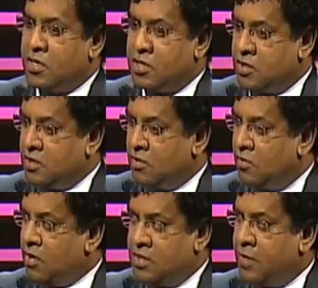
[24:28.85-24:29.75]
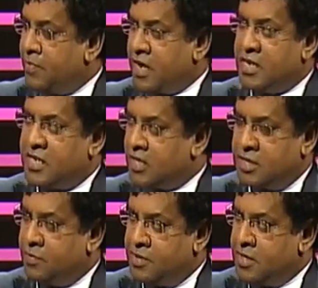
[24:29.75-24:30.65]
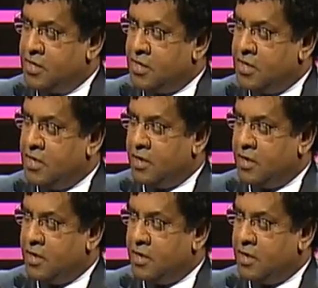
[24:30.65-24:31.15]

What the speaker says: Or is that practice accepted?